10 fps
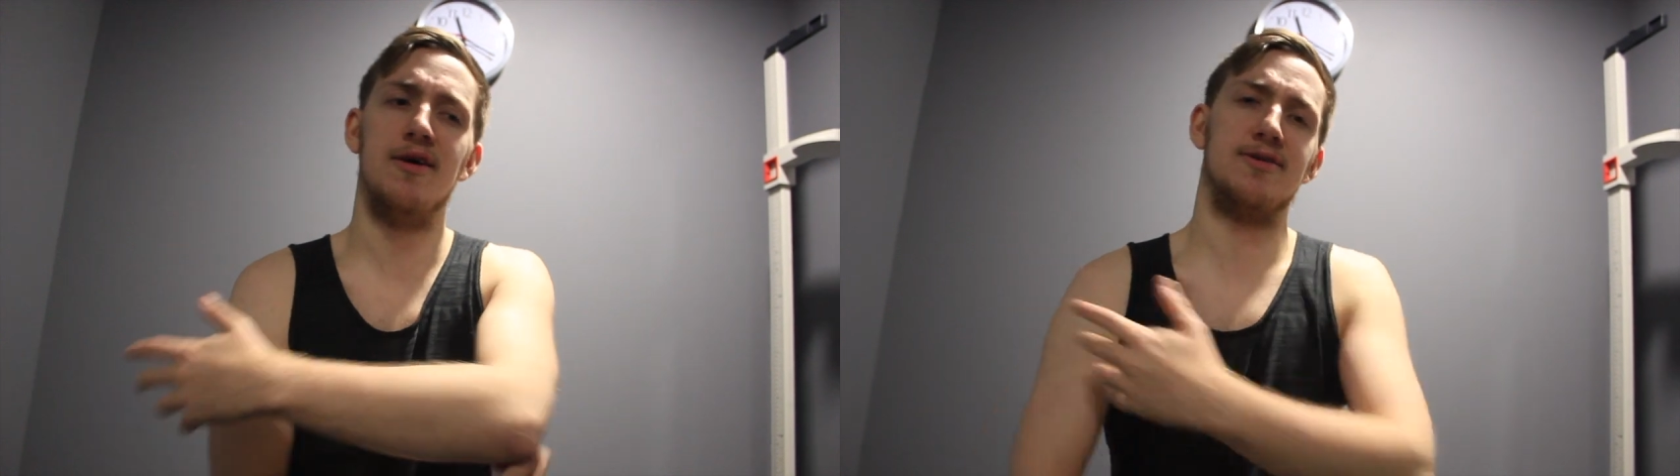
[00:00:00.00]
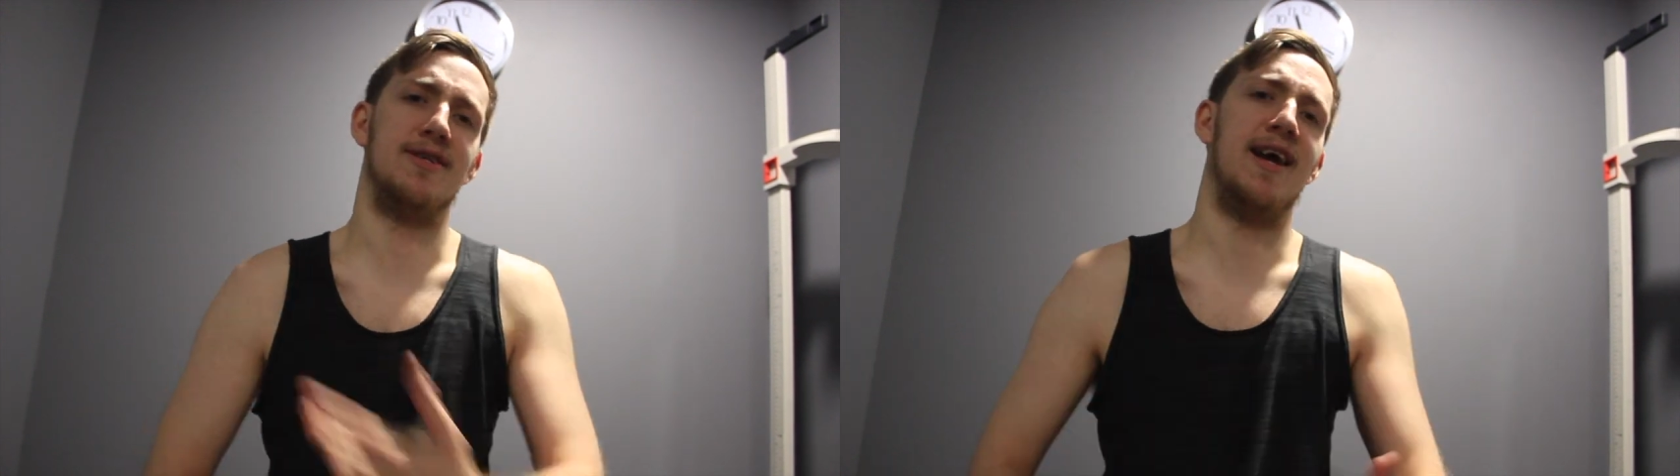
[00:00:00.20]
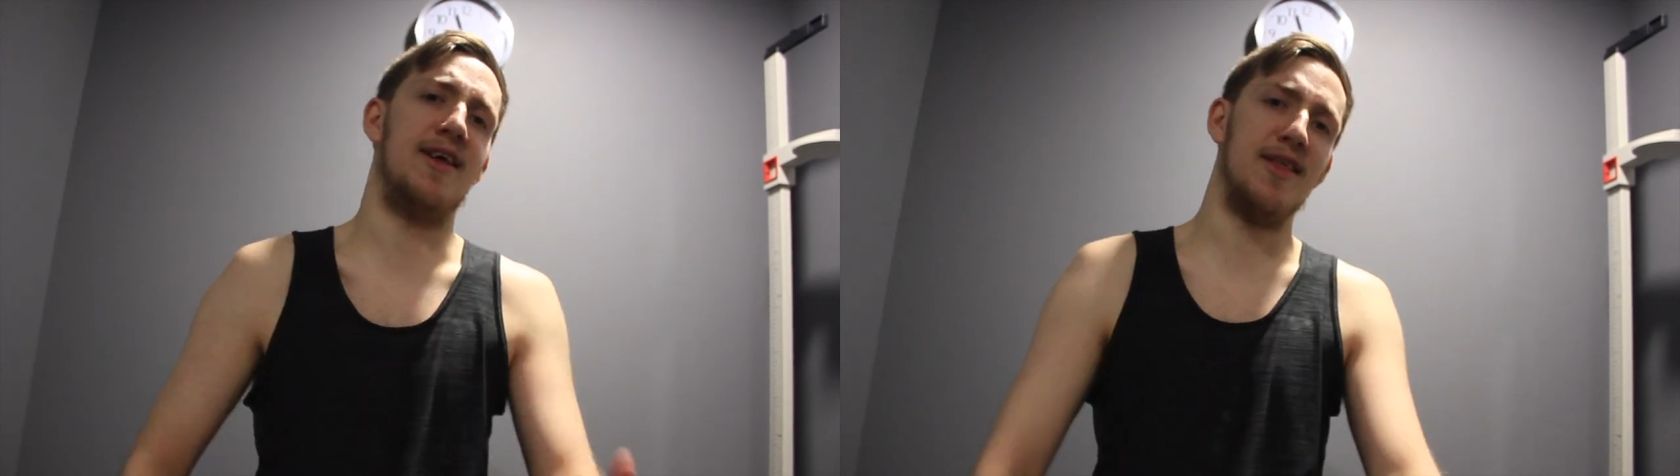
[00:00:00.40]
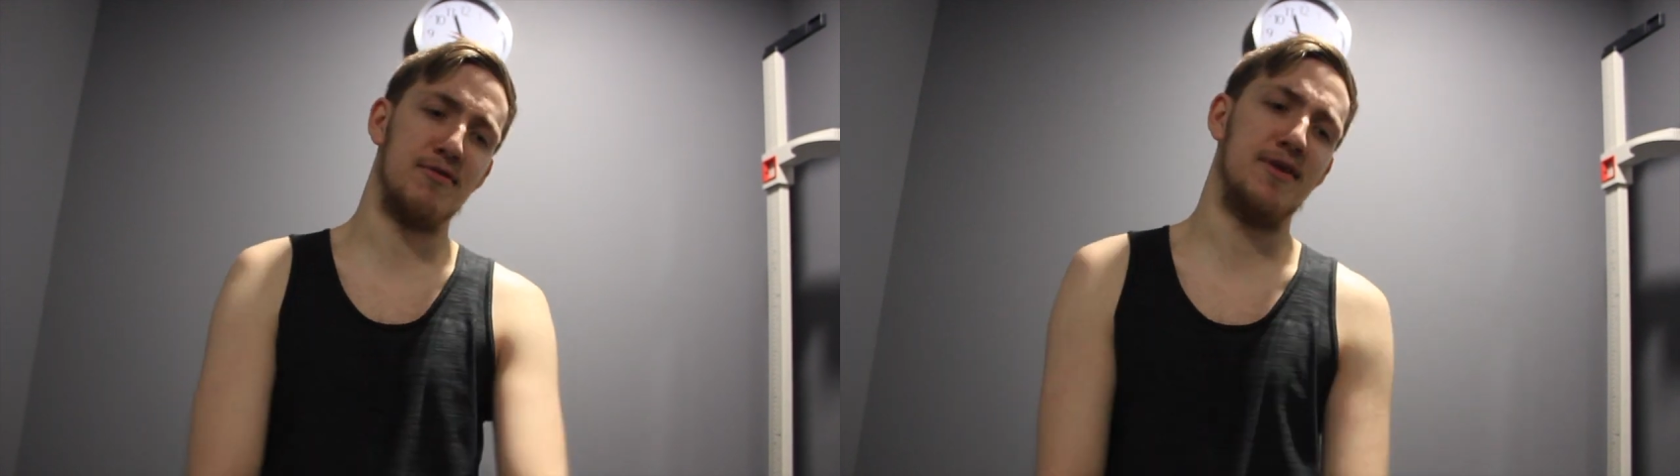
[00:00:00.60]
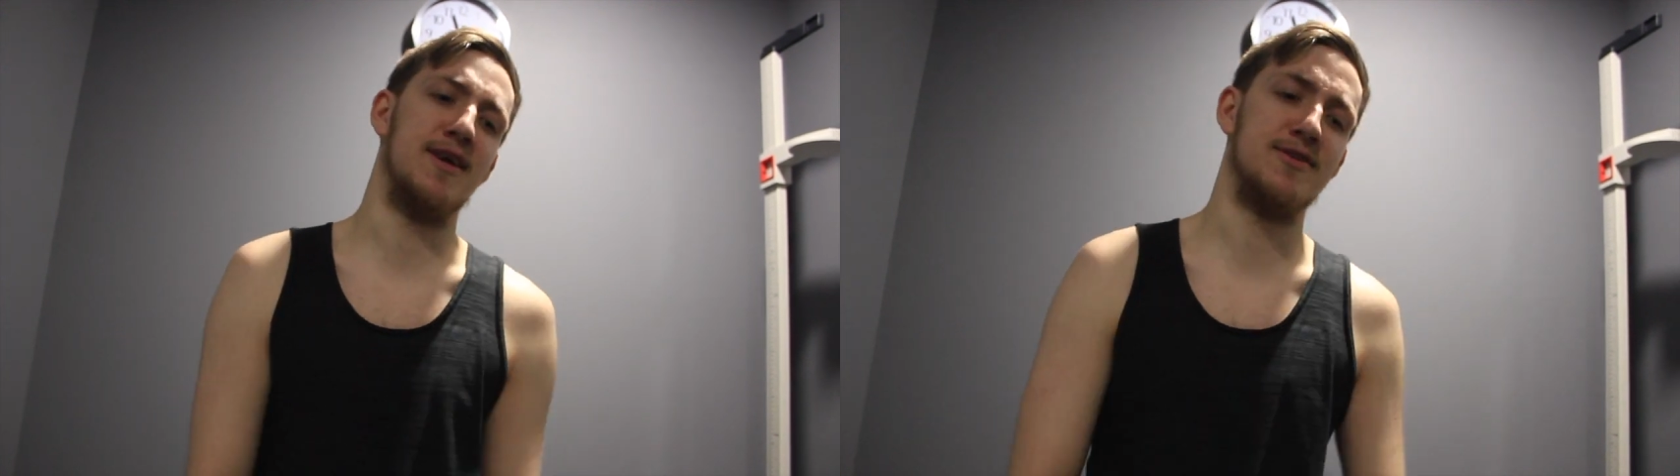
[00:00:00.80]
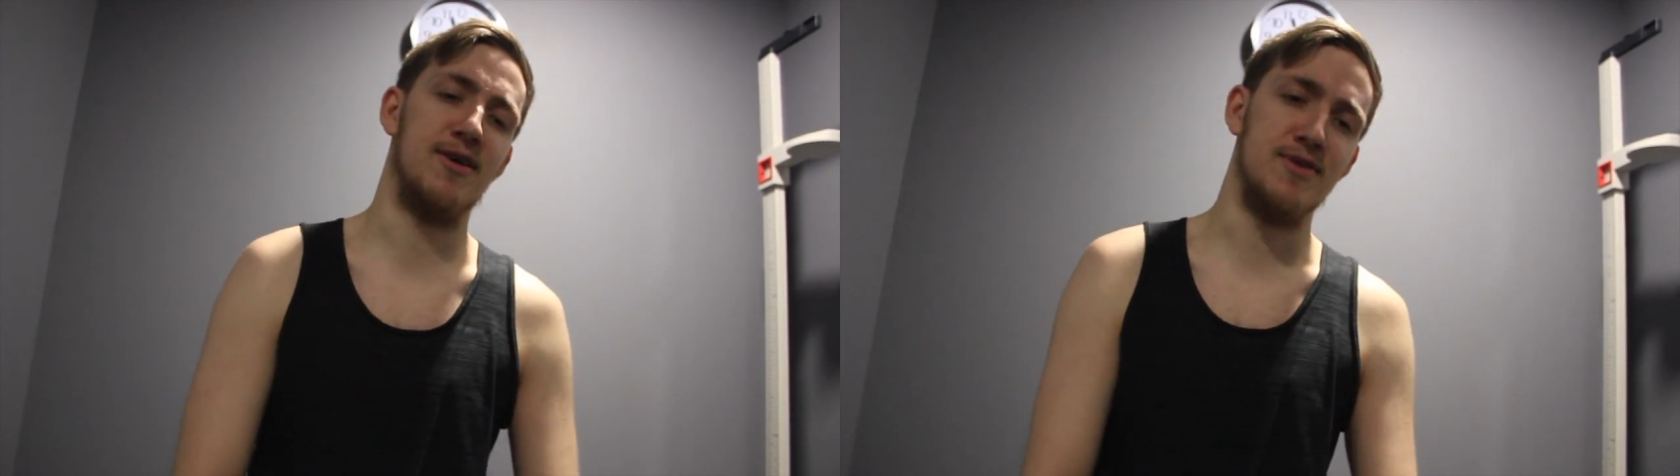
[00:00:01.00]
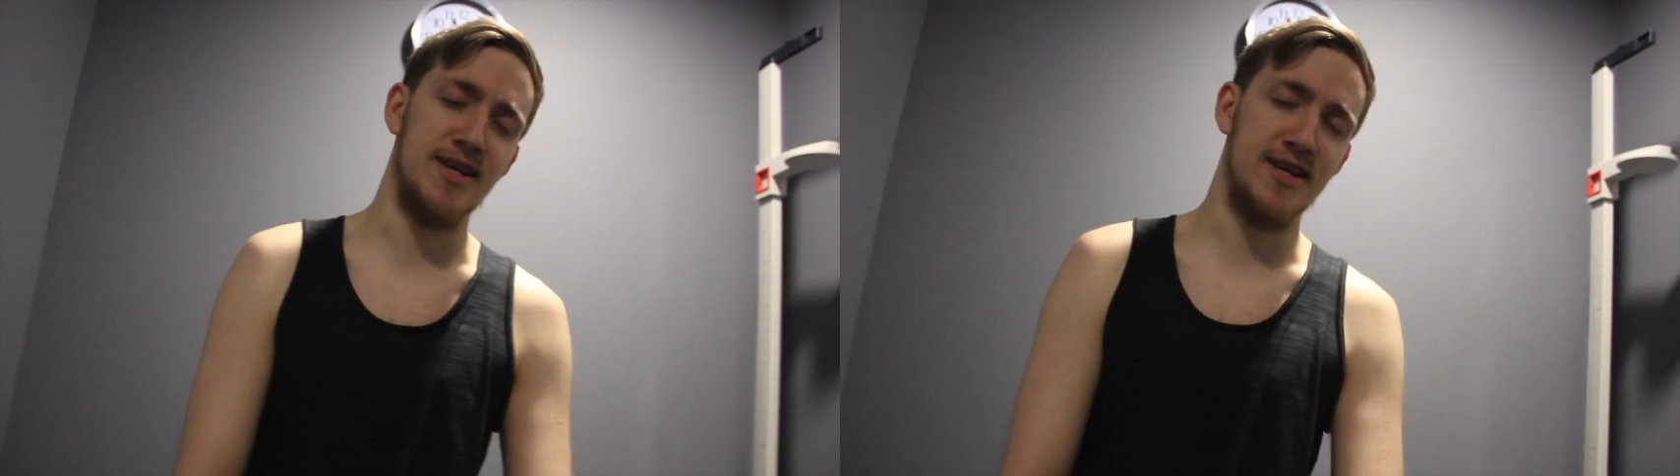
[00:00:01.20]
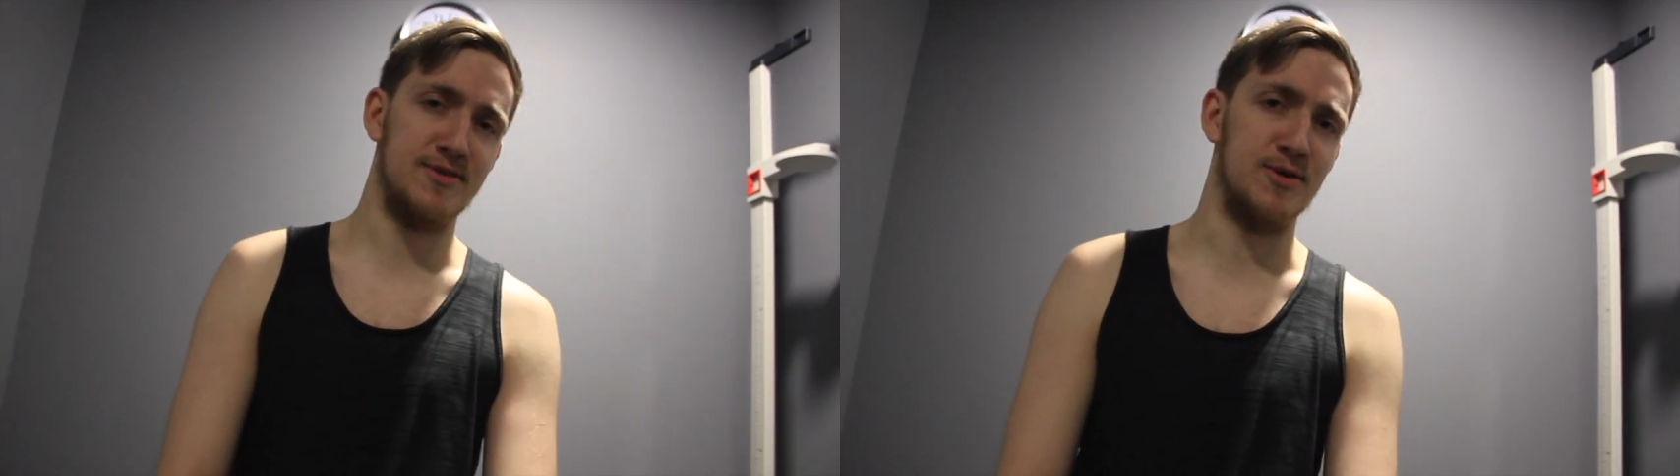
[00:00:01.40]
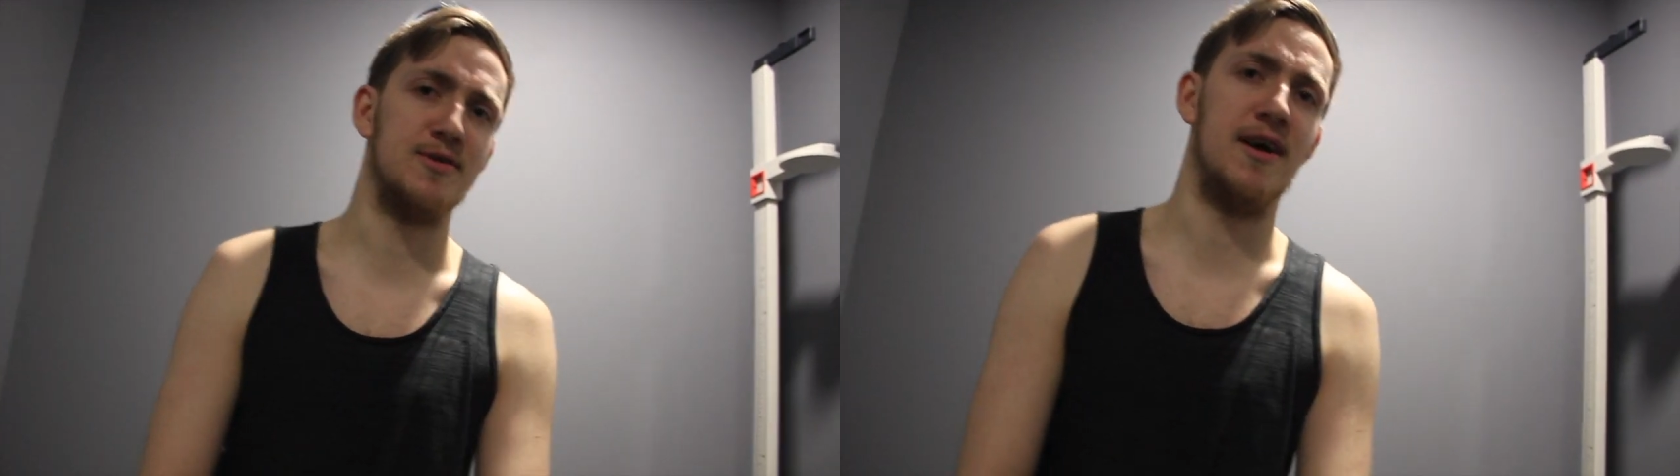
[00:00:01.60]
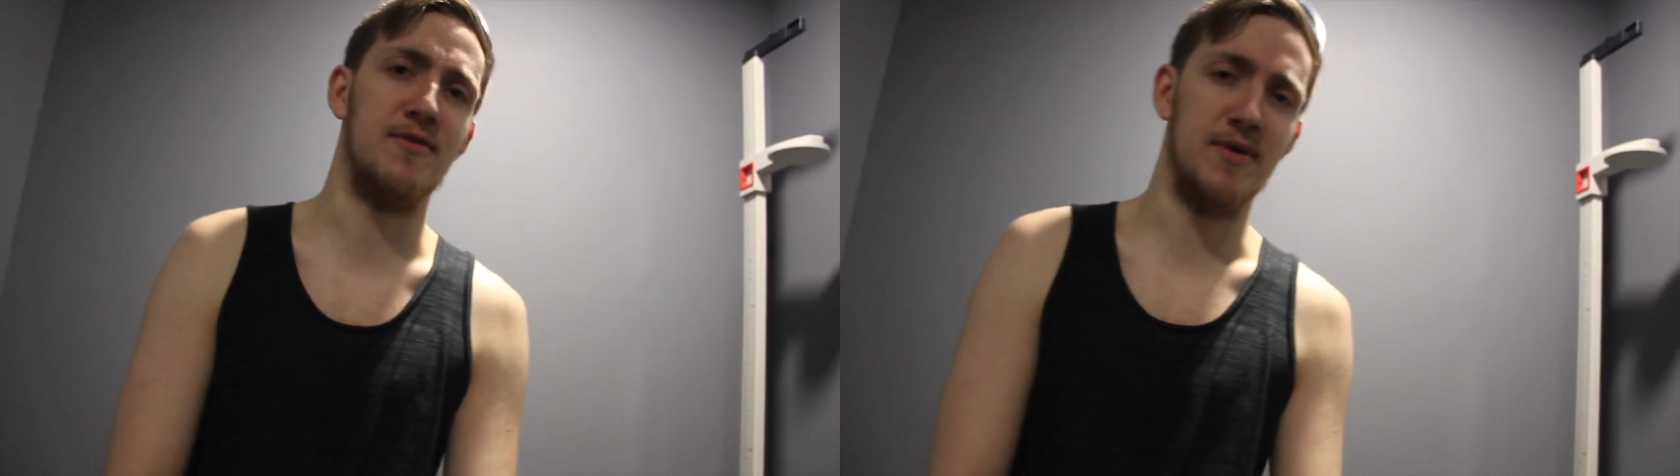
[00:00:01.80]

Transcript: So yeah, they're the three things I really sort of suffer